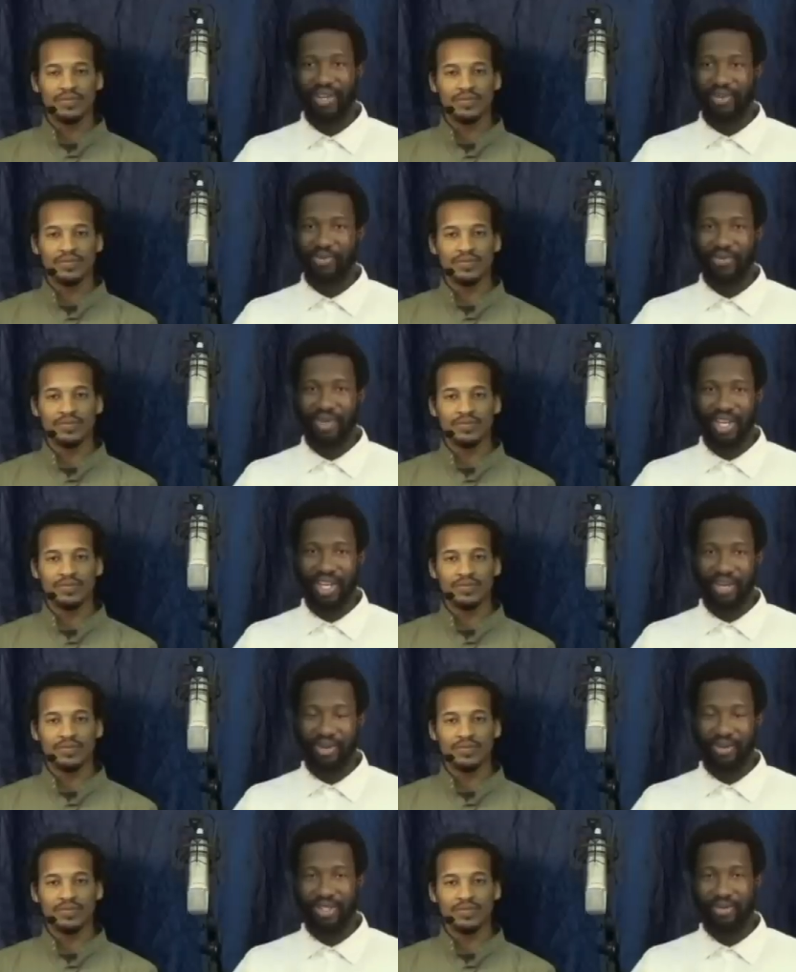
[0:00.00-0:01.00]
Speaker 1: we're
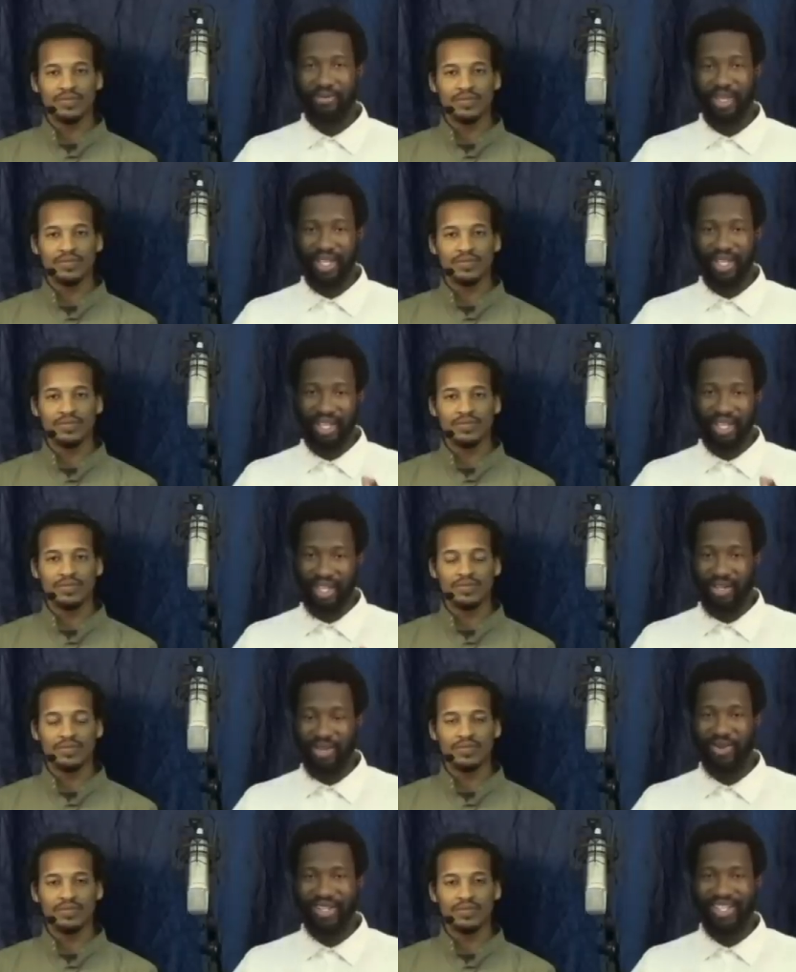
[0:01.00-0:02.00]
not going to be
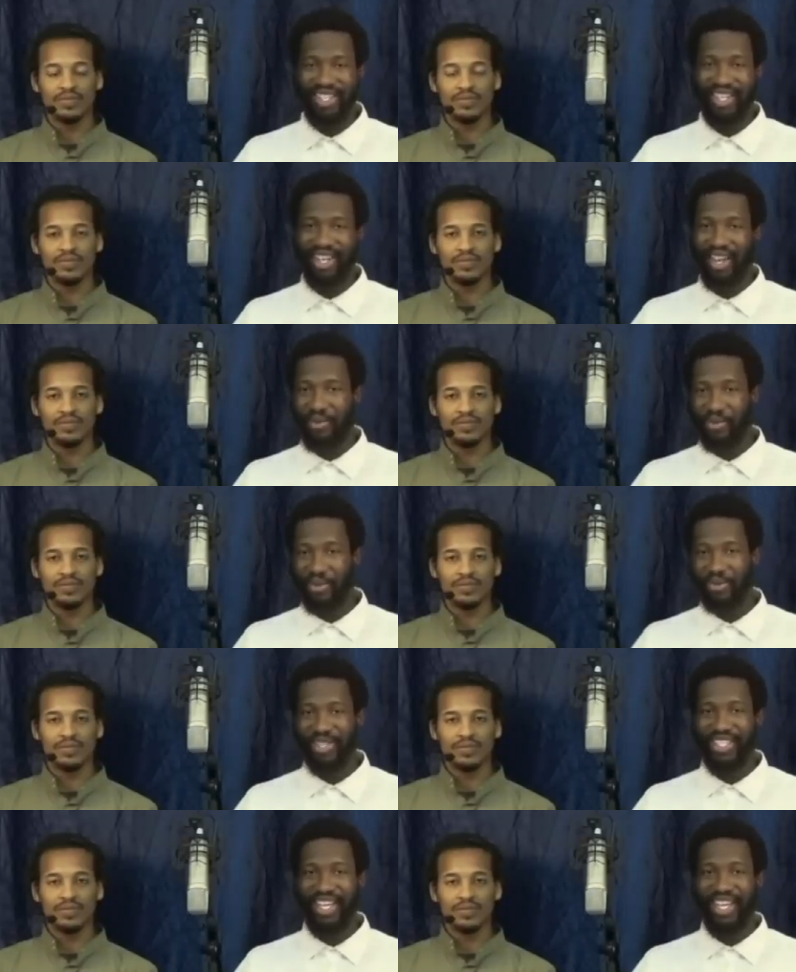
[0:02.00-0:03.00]
in unison, and we'll
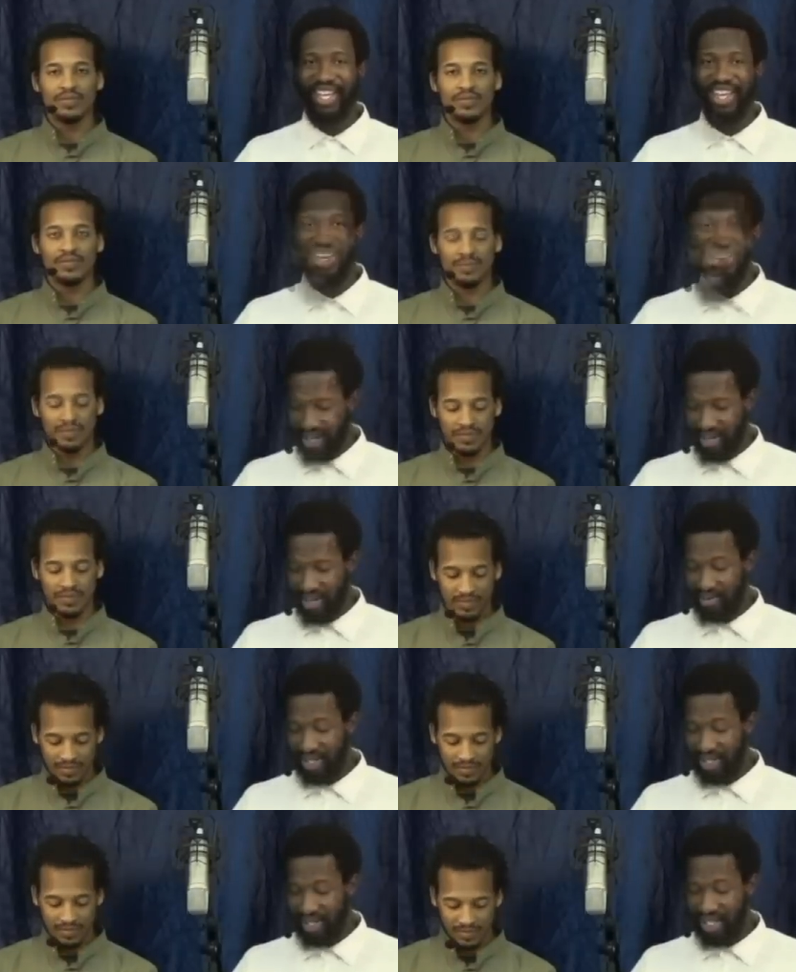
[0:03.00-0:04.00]
be taken out. And
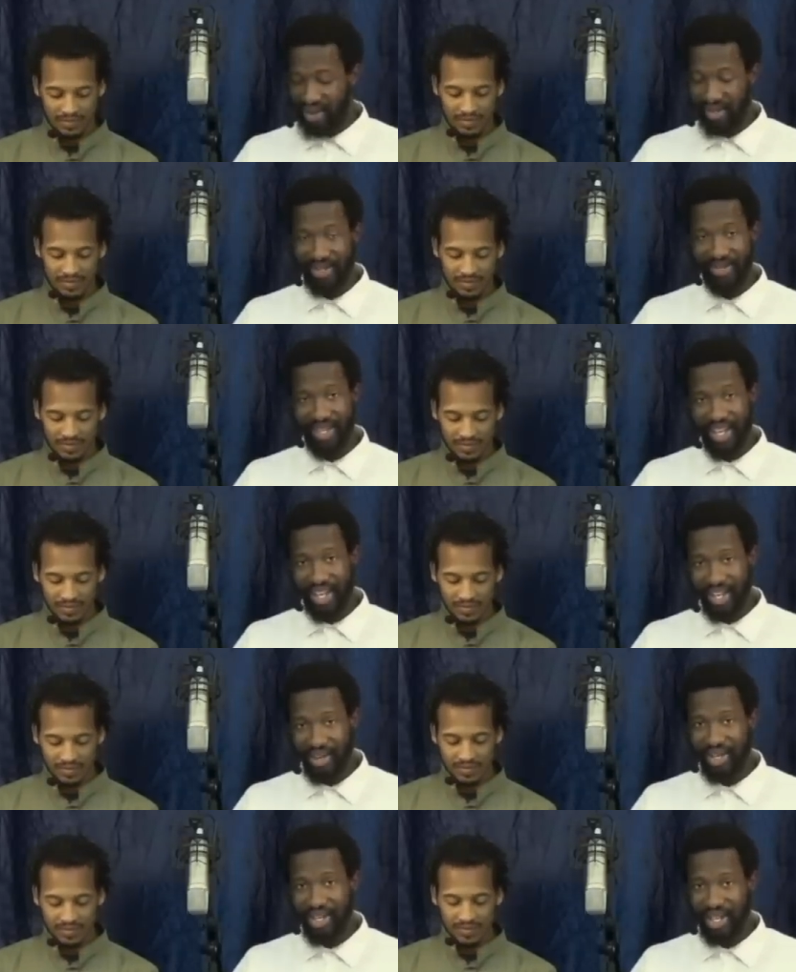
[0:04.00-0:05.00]
we see also that
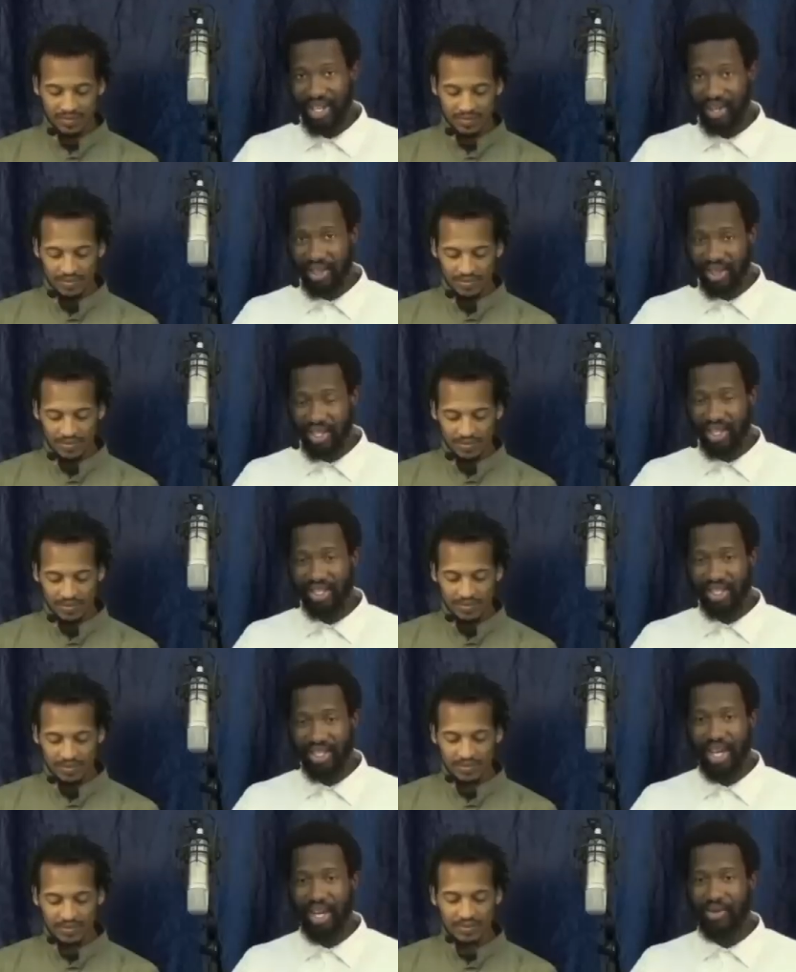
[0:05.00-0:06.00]
this
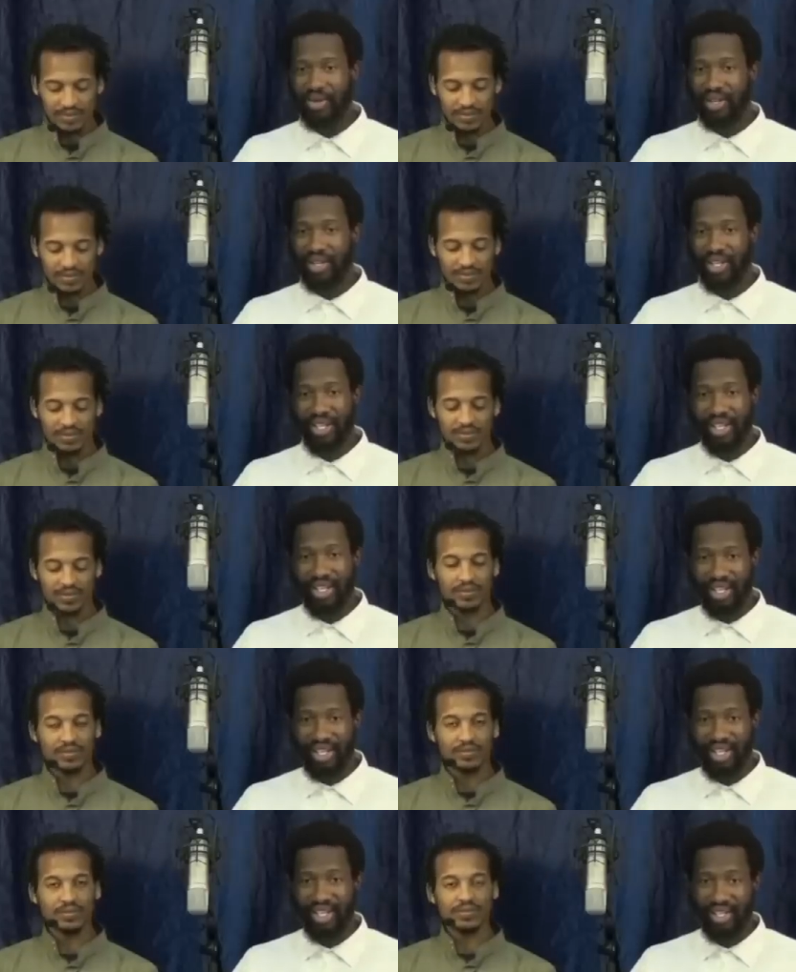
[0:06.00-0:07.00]
tower
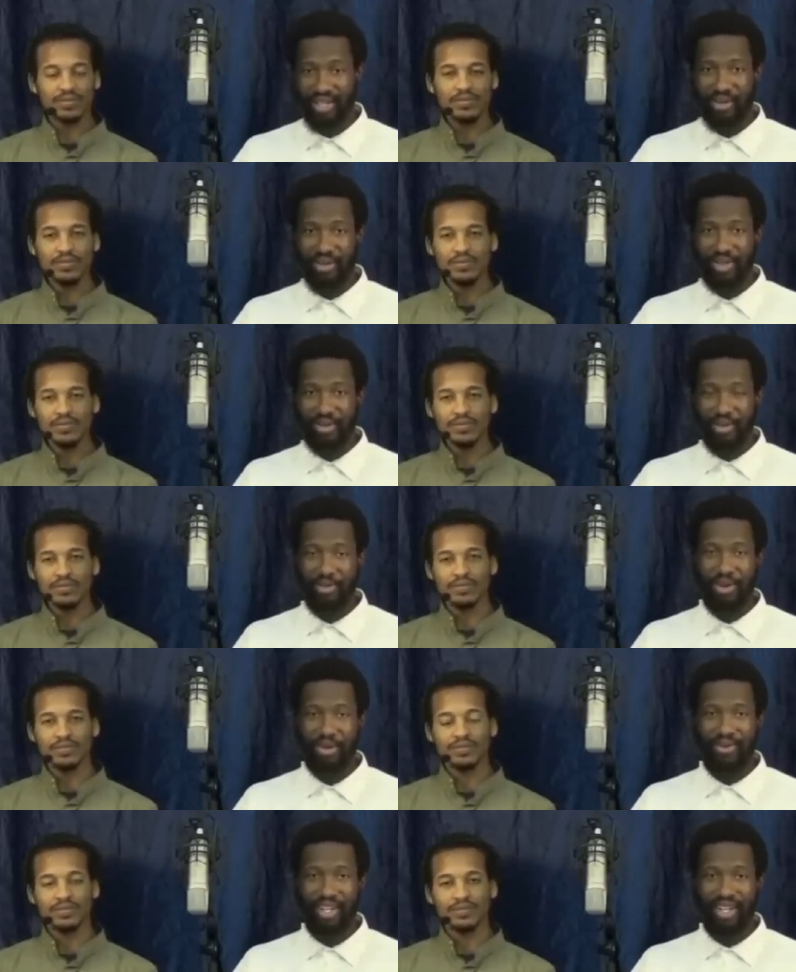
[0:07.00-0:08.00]
is going to be
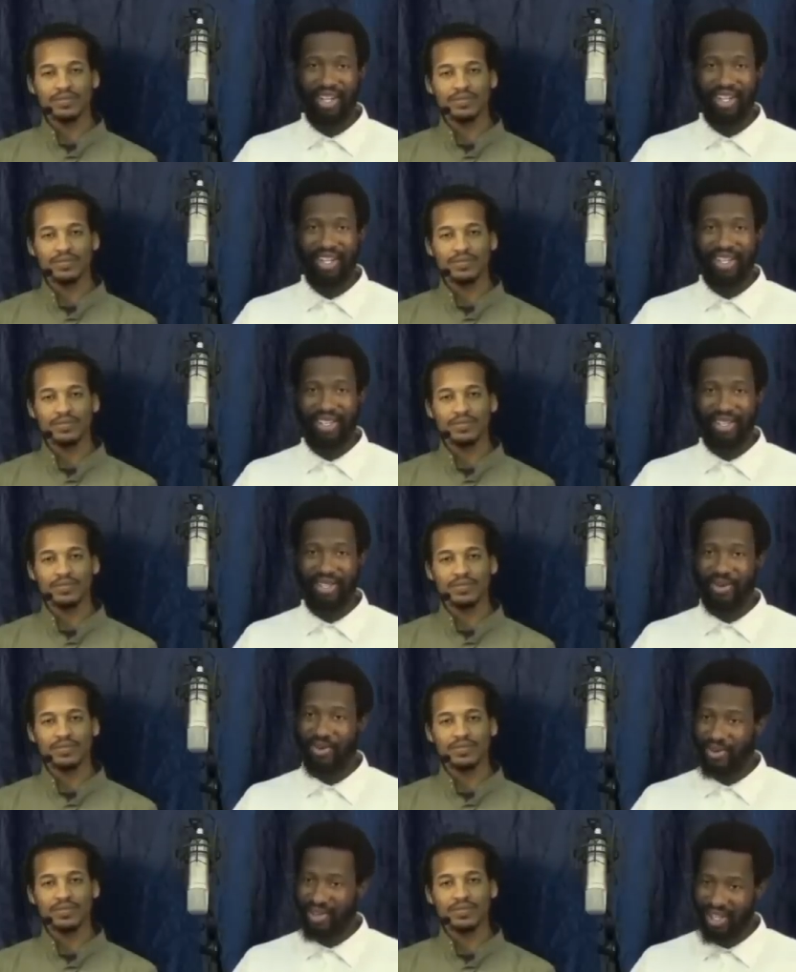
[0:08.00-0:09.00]
perfect.
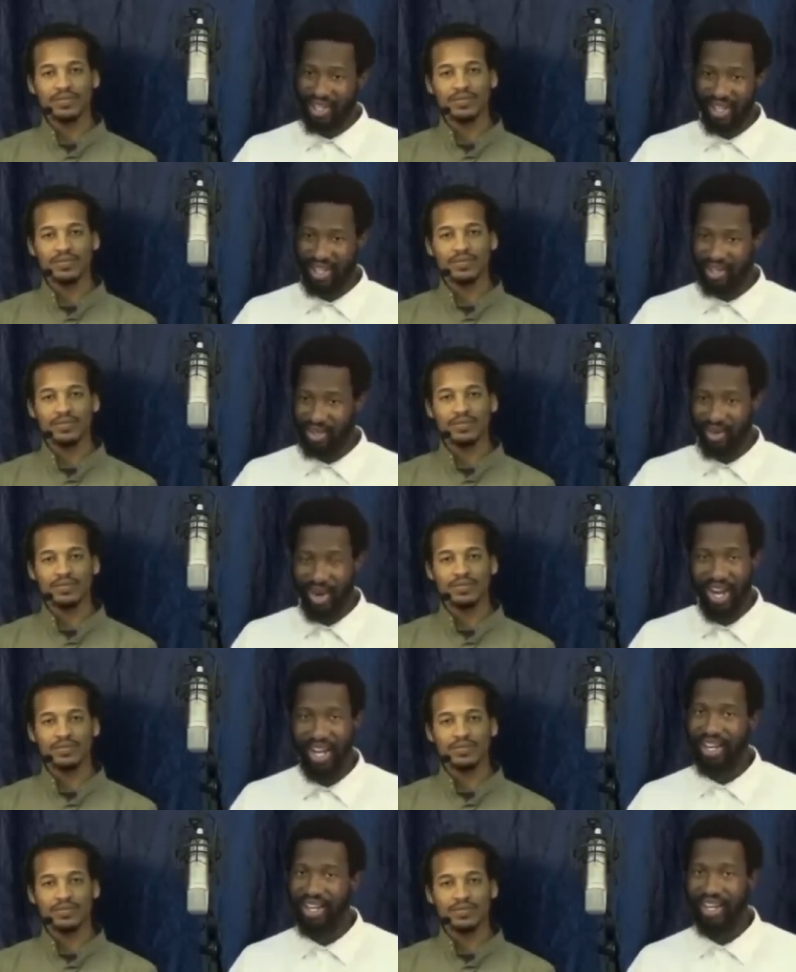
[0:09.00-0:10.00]
So they're
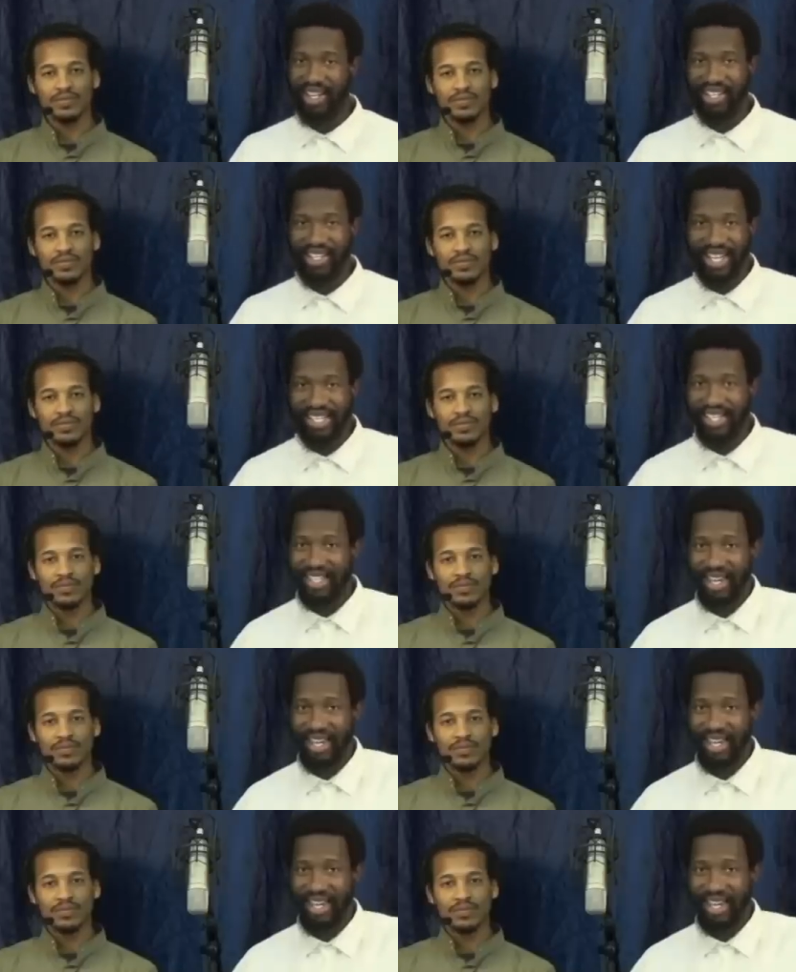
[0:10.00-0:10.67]
trying, they're testing